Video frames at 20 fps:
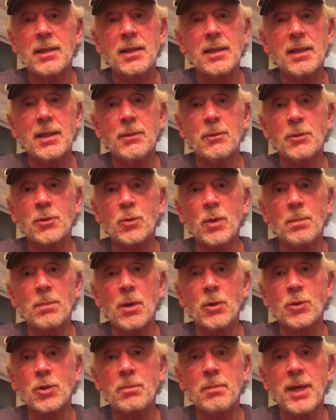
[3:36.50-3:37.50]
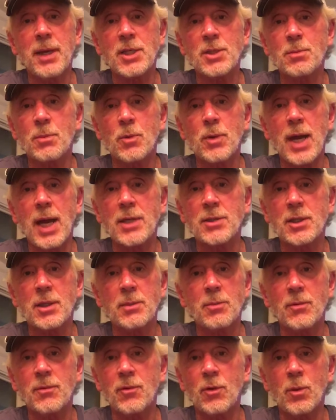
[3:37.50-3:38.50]
It was one of the most mesmerizing
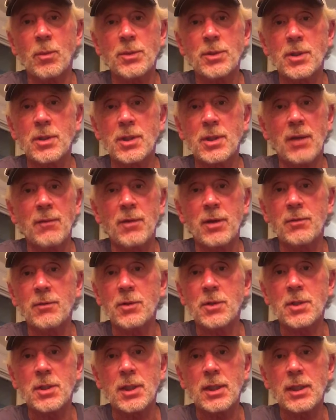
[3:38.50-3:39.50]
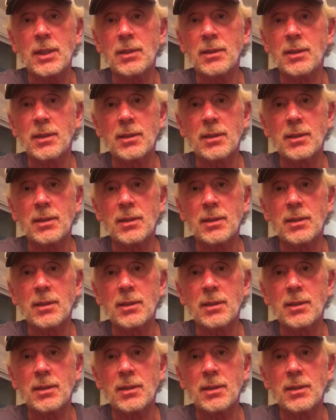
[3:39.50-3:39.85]
performances I've ever seen.